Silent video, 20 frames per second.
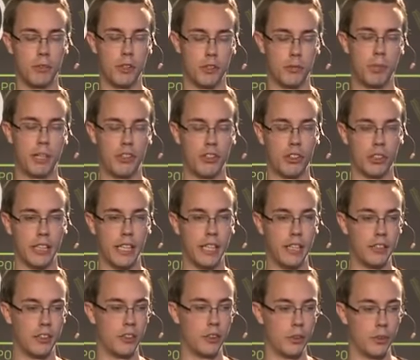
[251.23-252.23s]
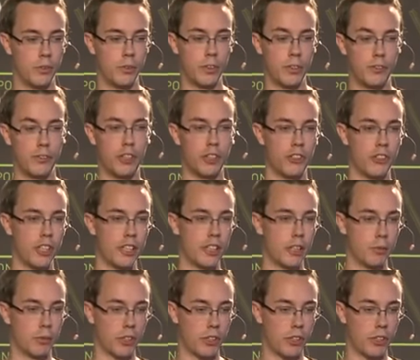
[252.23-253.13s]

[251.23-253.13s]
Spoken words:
more special care to do it with deferred shading